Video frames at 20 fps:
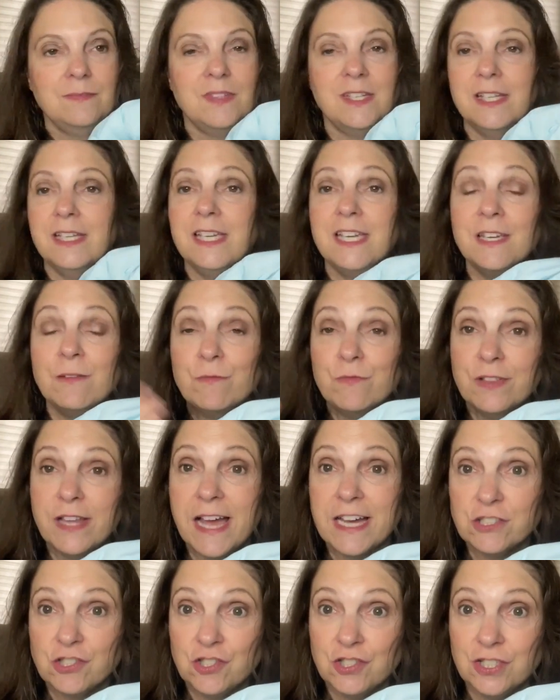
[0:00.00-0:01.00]
heat
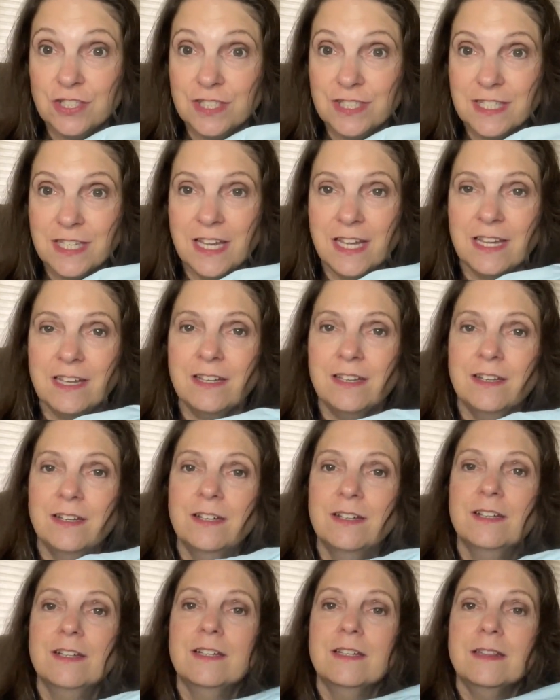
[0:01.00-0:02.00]
flashes. And
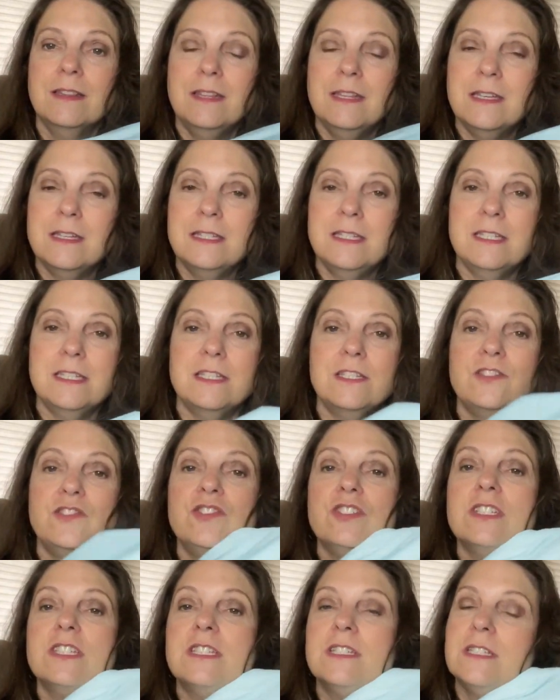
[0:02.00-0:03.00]
this is
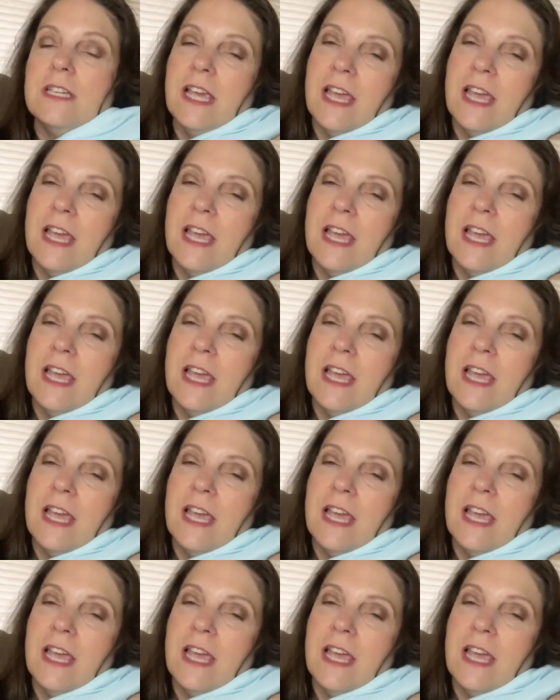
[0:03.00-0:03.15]
just